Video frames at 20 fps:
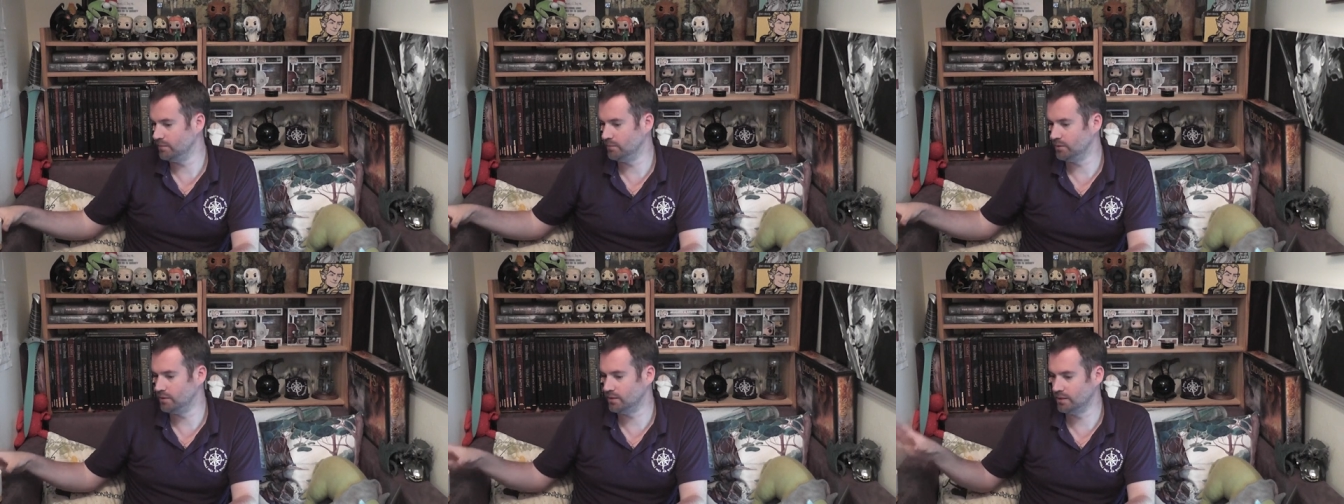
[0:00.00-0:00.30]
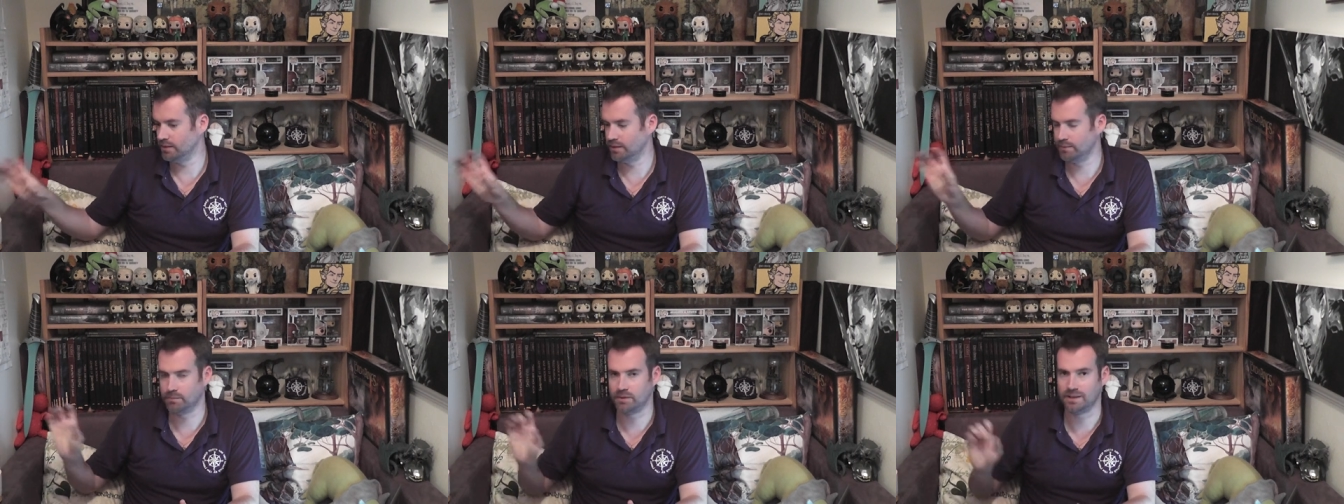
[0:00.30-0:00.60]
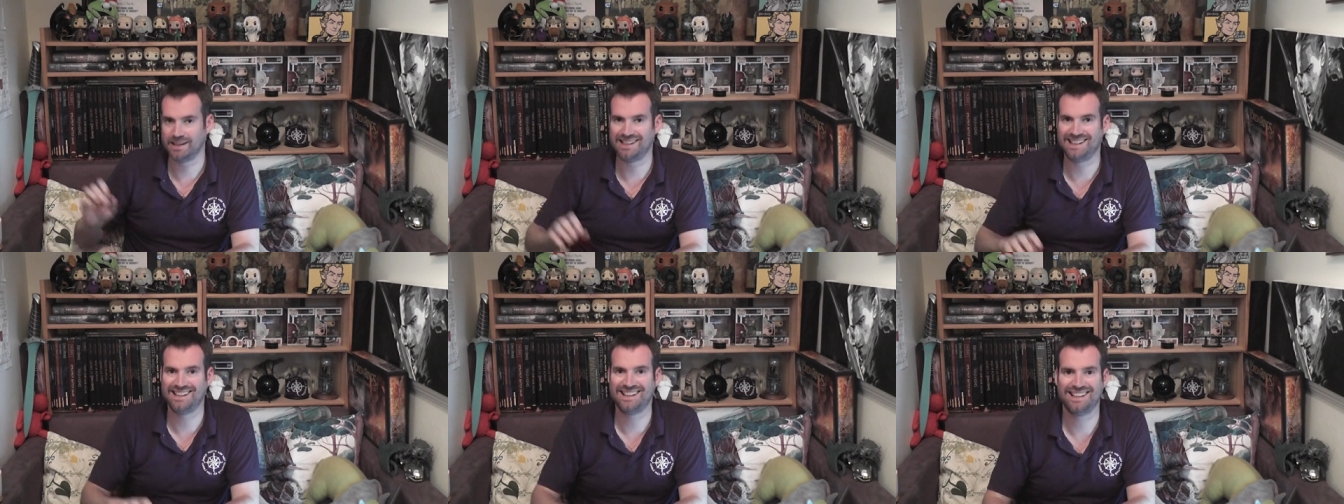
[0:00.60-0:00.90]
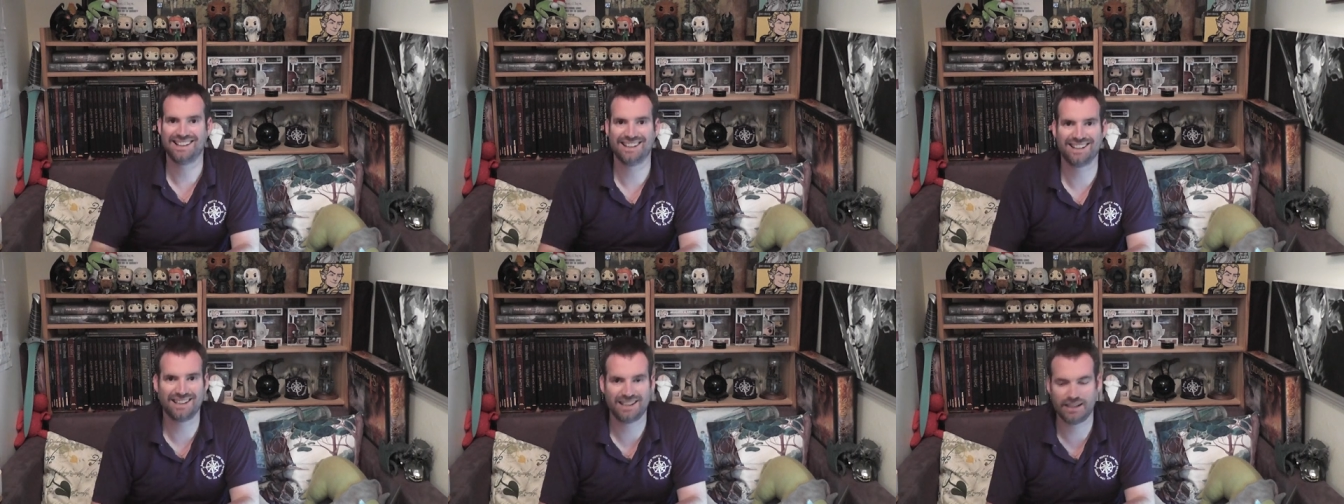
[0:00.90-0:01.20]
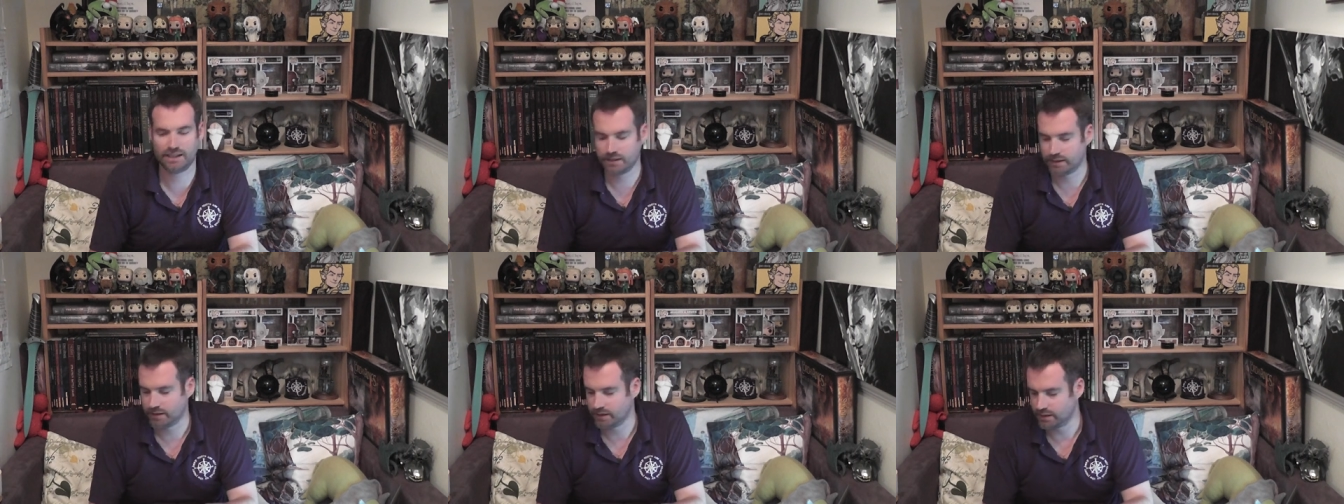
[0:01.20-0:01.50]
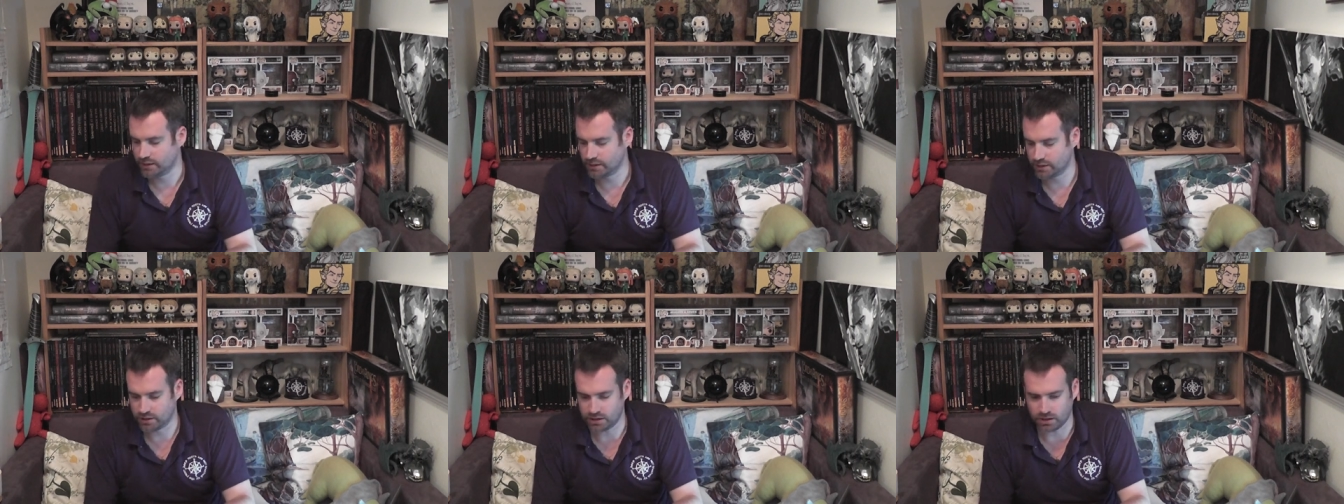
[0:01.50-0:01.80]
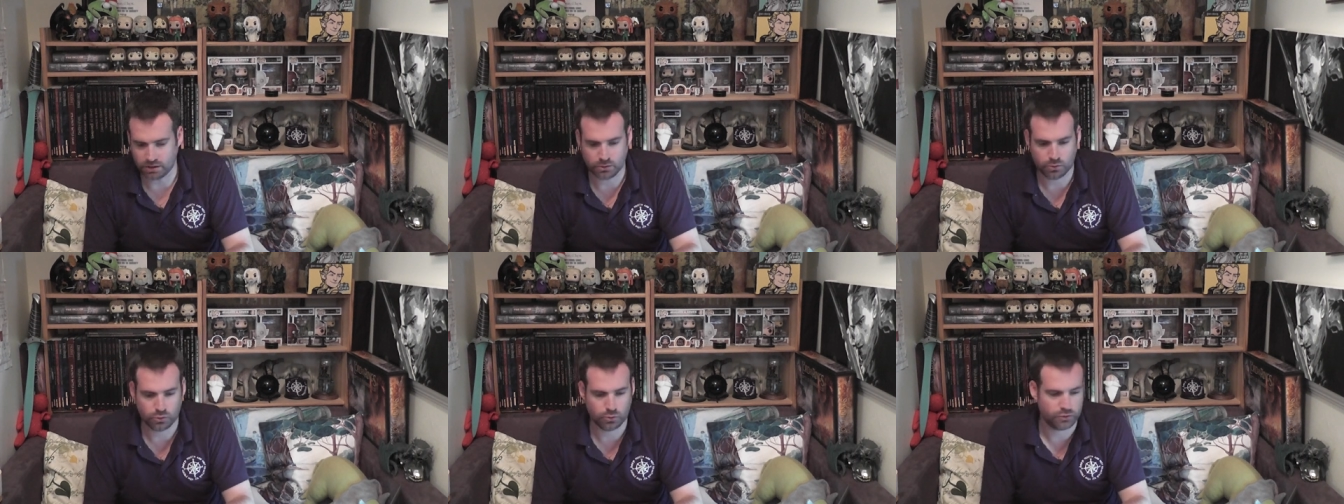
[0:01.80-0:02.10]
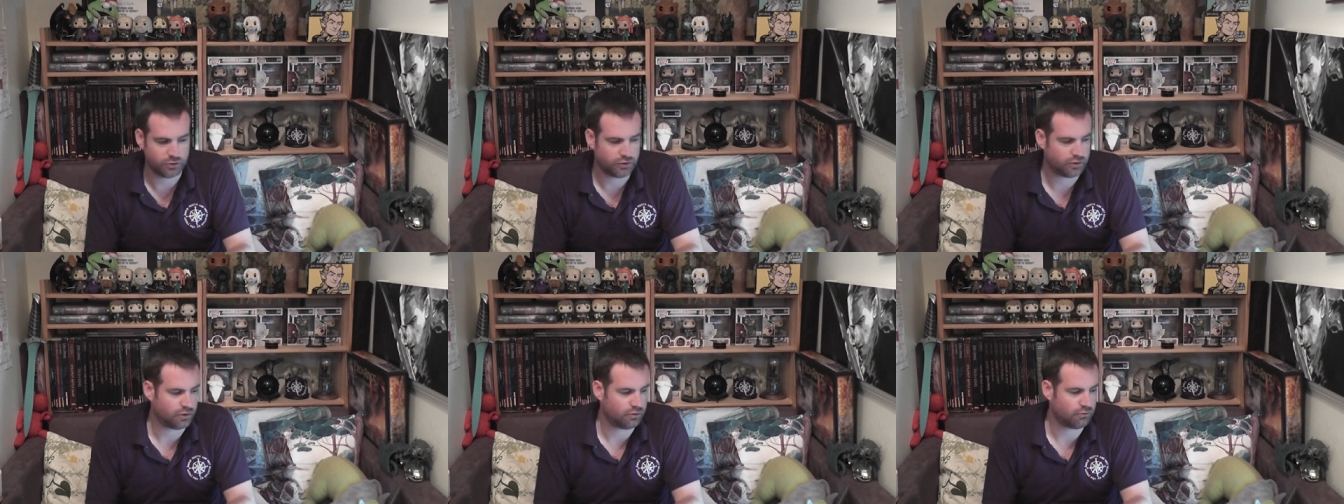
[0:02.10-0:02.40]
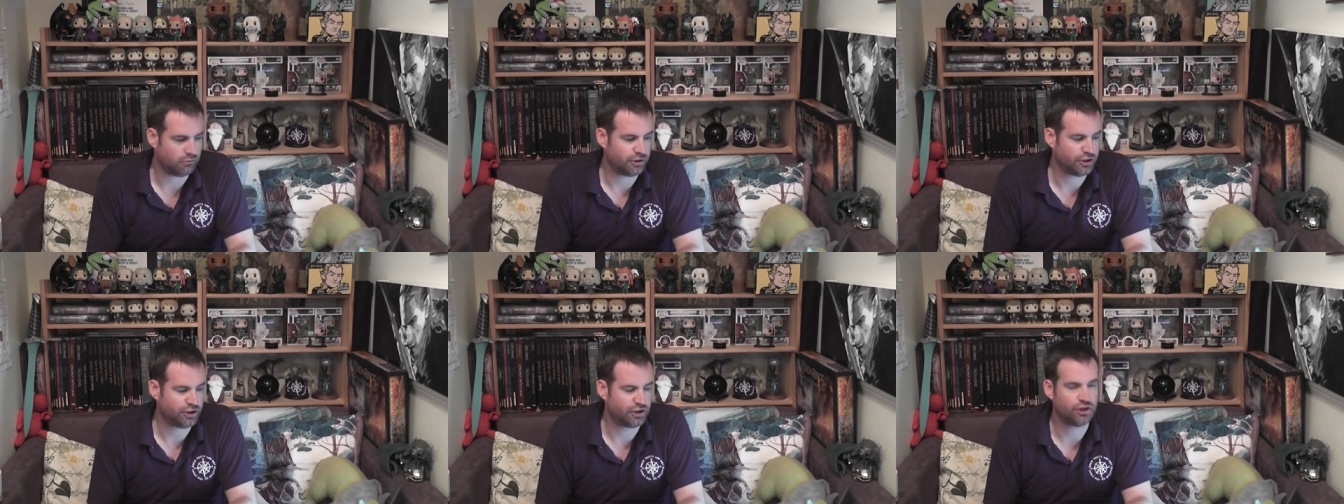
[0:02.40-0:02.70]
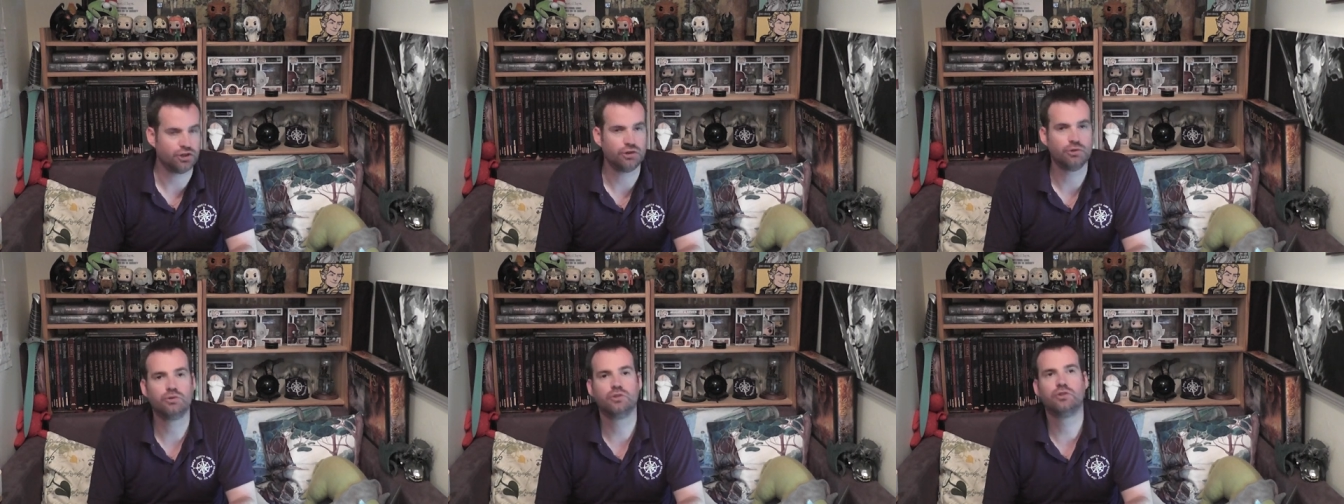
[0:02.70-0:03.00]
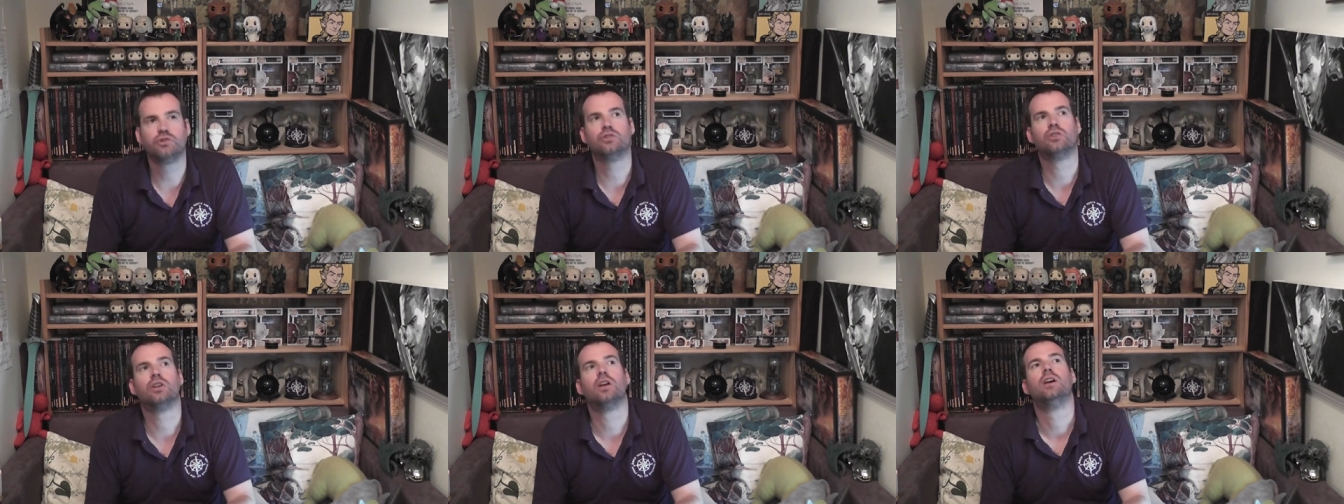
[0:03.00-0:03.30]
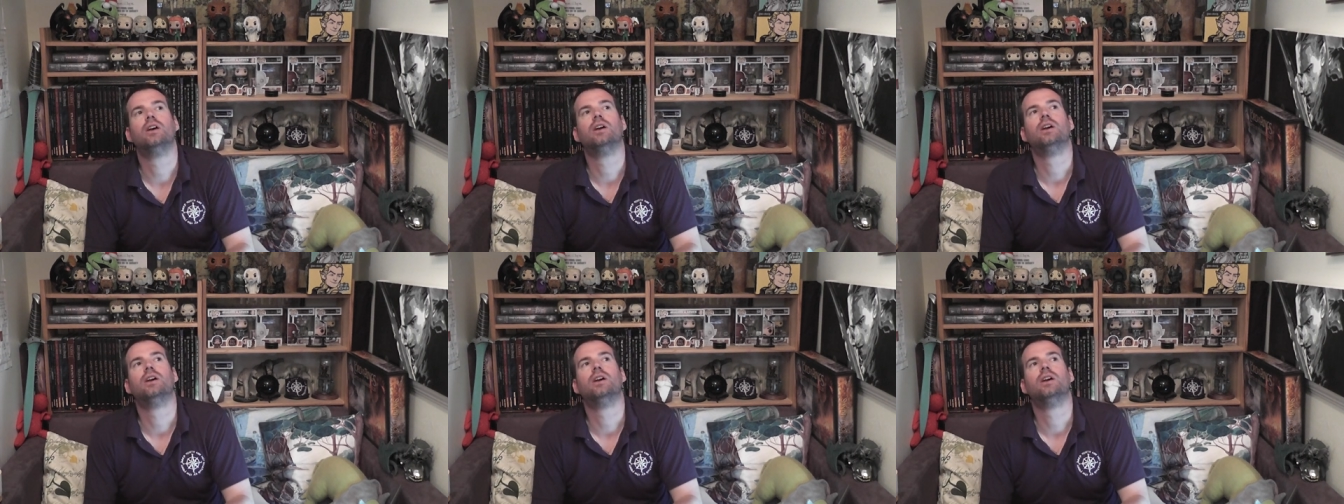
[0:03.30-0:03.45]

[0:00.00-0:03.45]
in my in my yearly goal to reduce